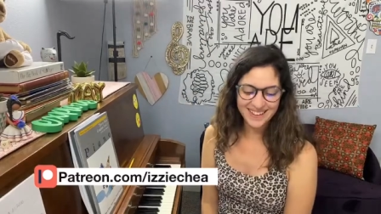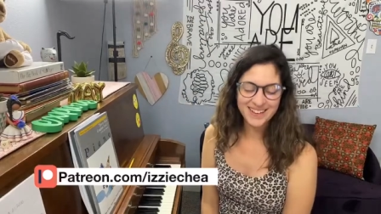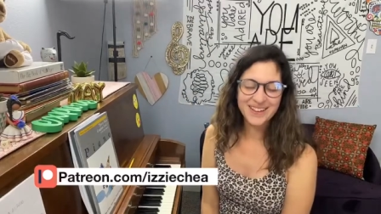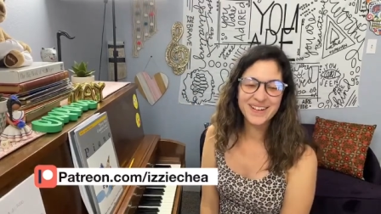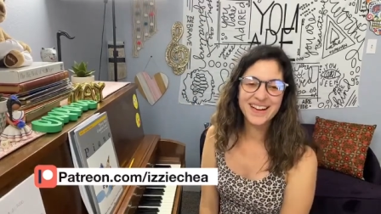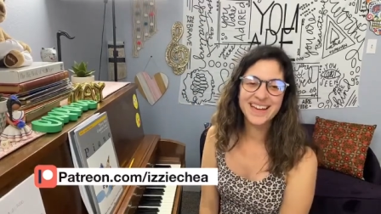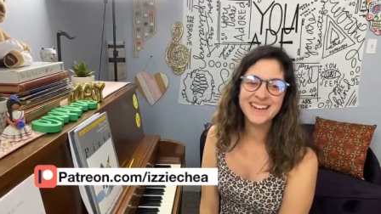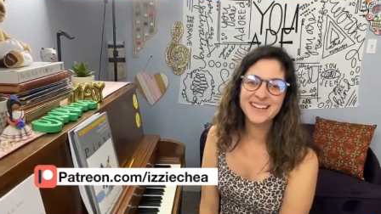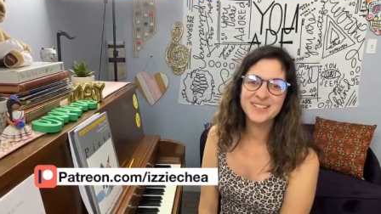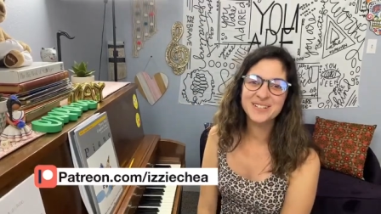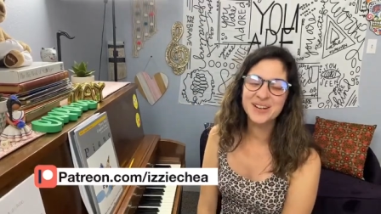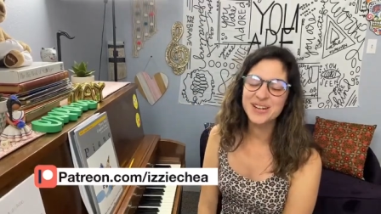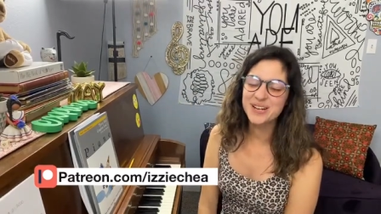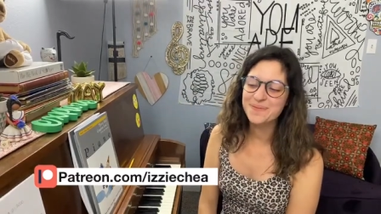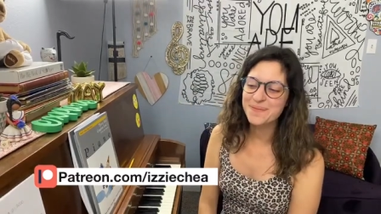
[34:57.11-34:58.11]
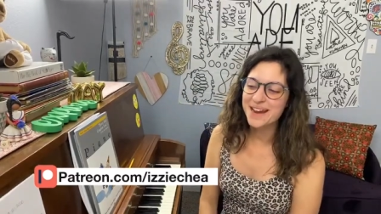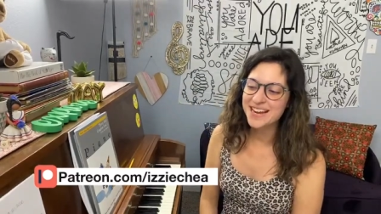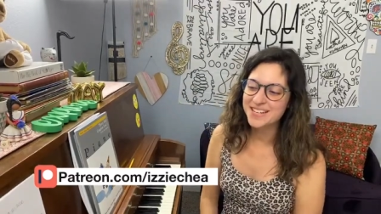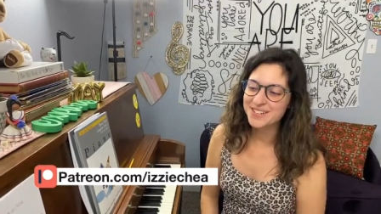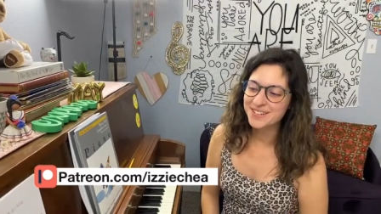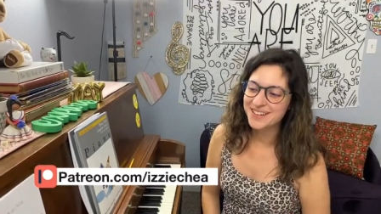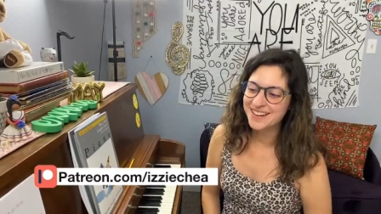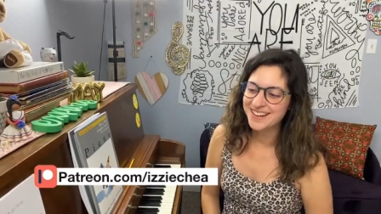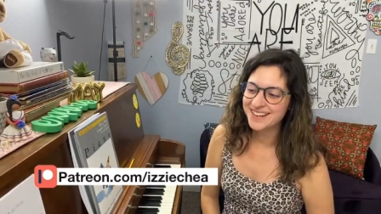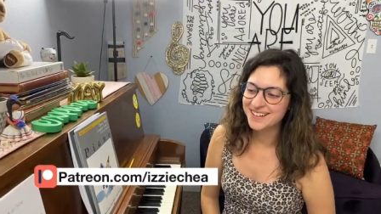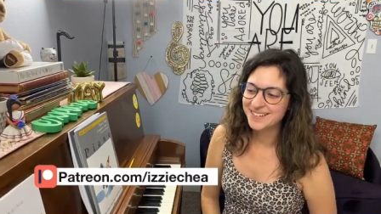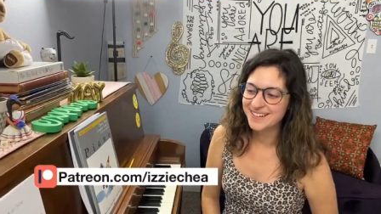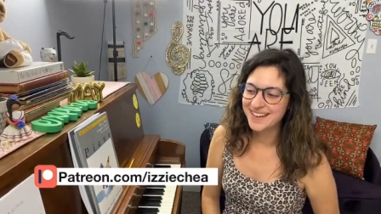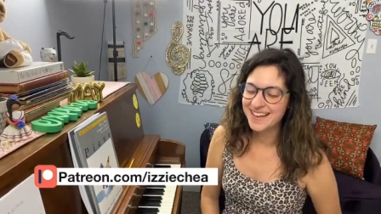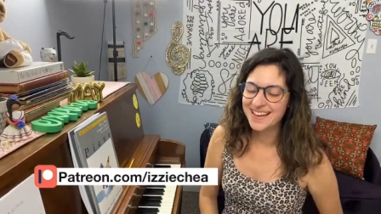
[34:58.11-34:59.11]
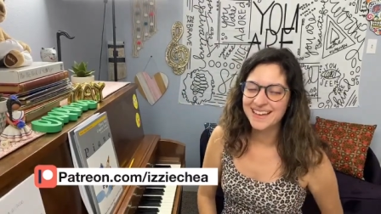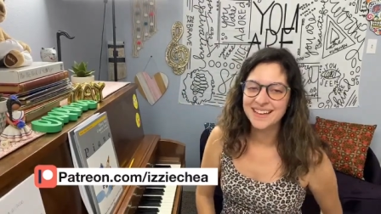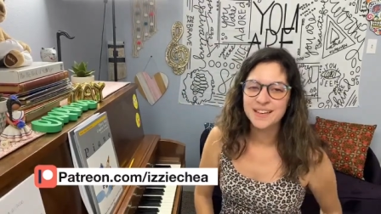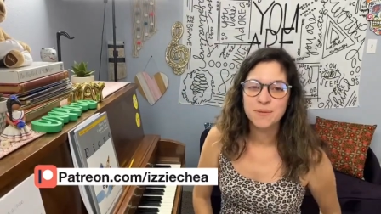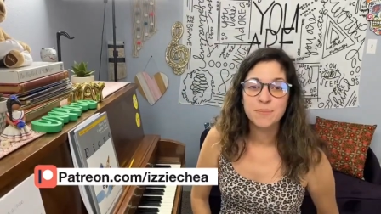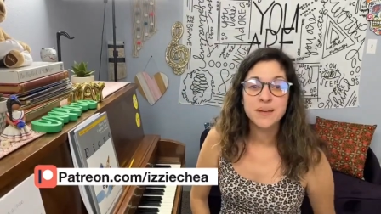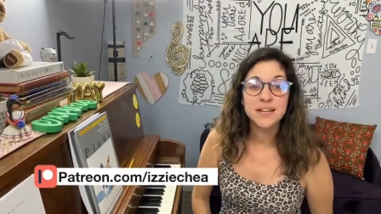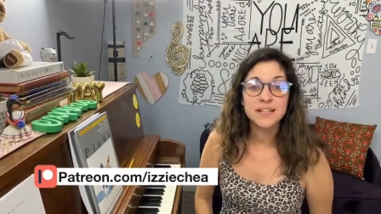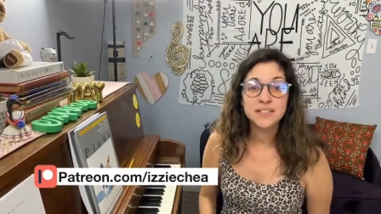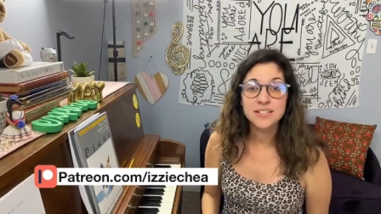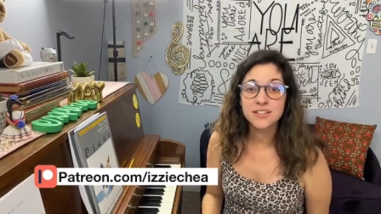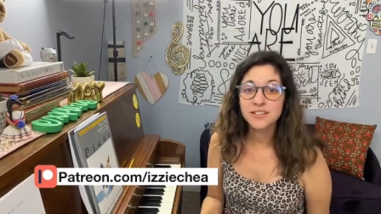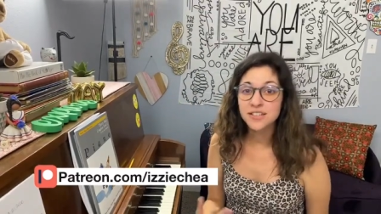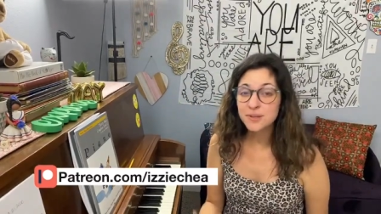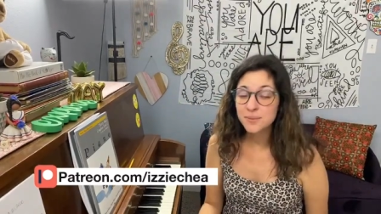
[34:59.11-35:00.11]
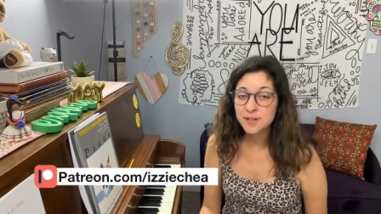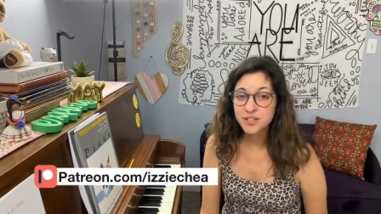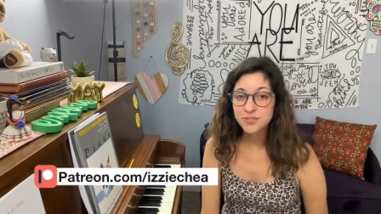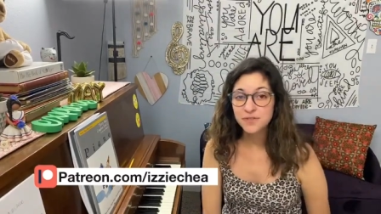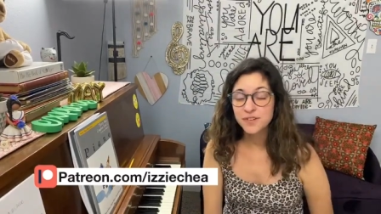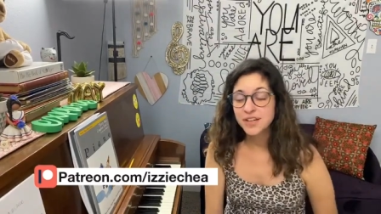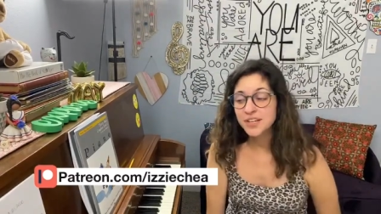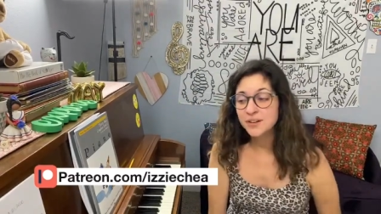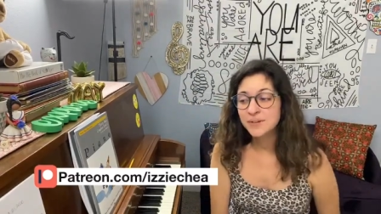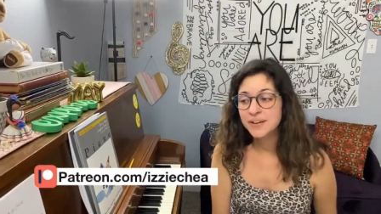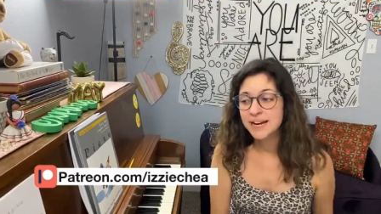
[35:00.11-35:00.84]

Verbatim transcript: Go ahead and join your Patreon, okay? Pick a tier that works for you.